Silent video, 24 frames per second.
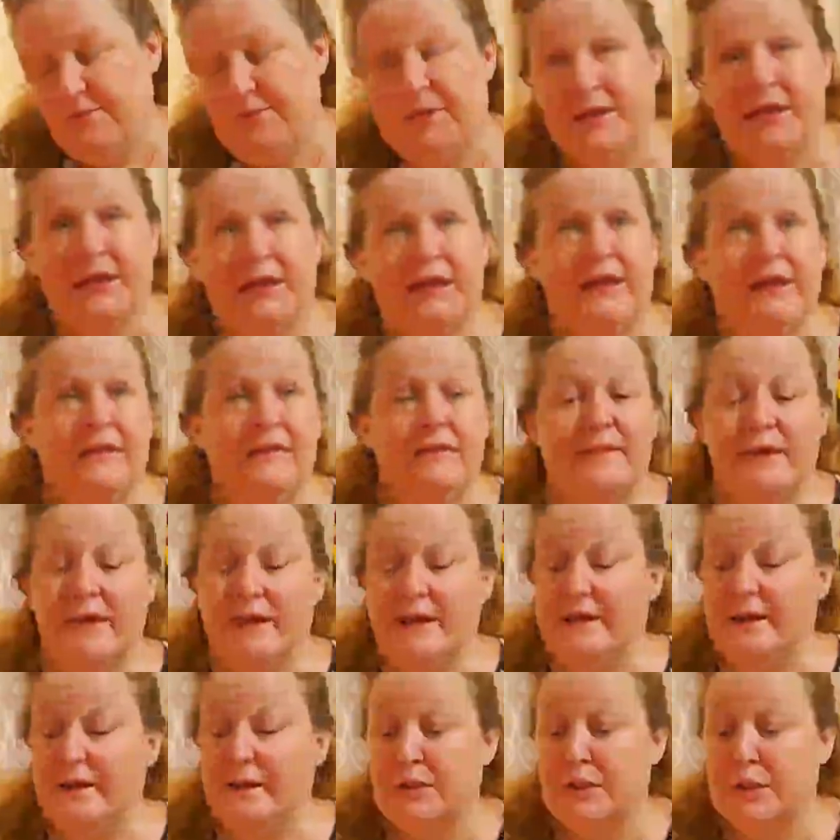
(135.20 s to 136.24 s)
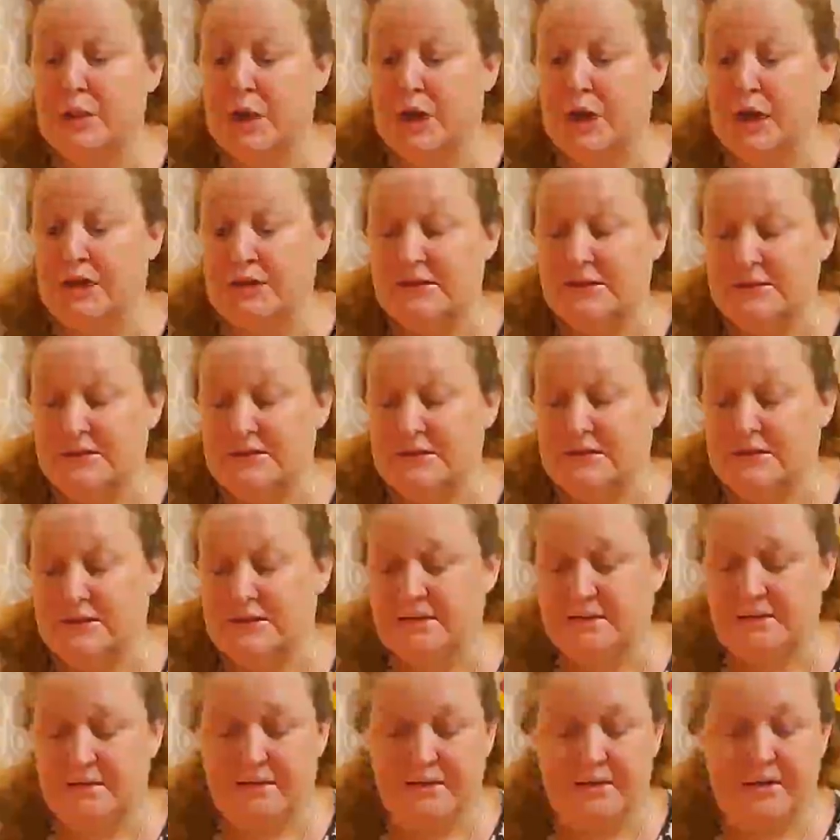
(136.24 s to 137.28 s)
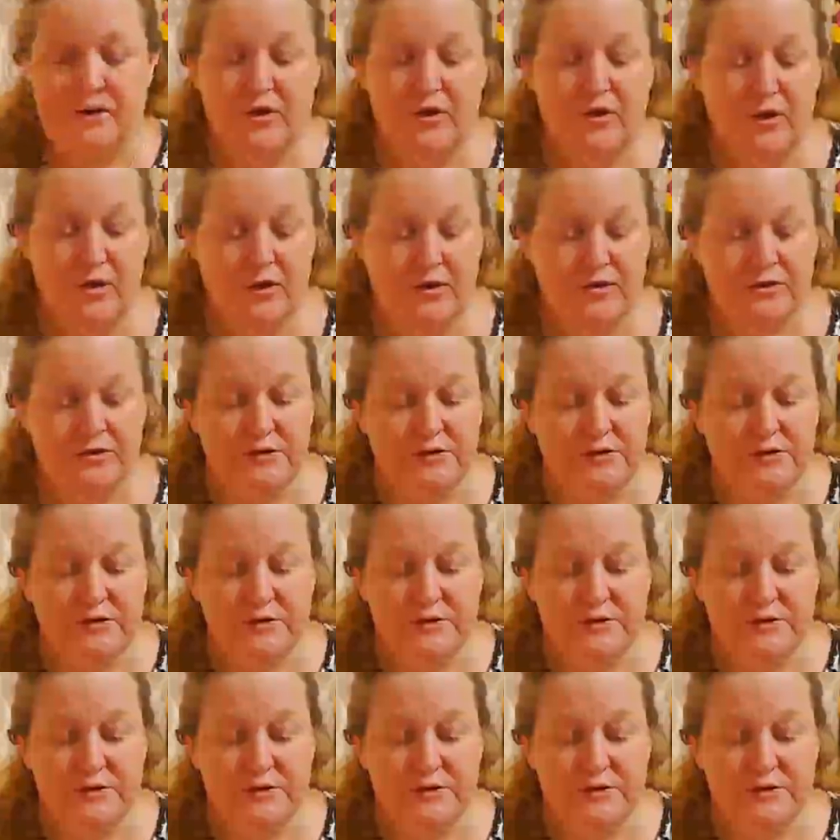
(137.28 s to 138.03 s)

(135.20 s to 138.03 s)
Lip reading: been getting that a lot, a card.